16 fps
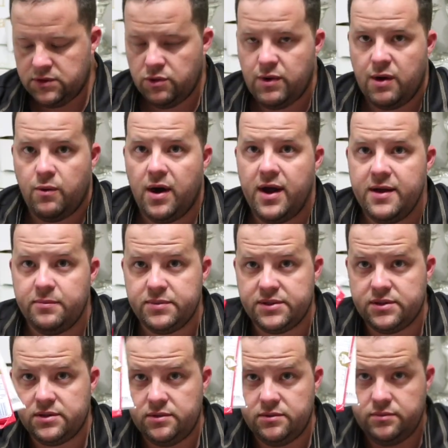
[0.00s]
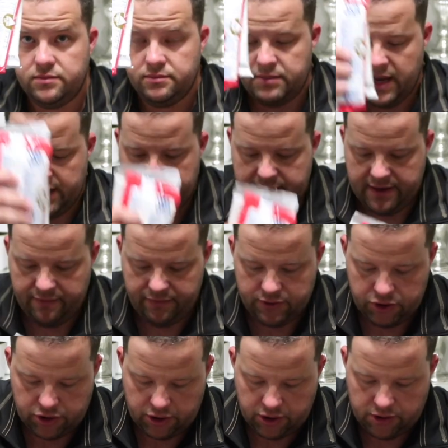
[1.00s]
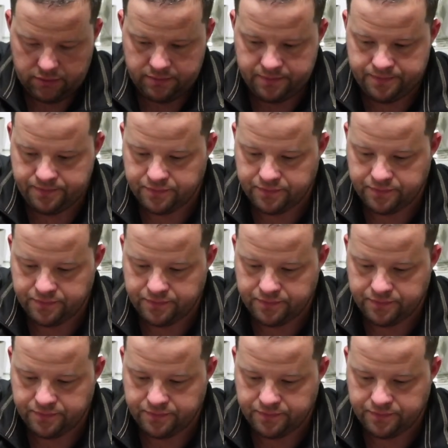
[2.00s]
the wet wipes back in for sure.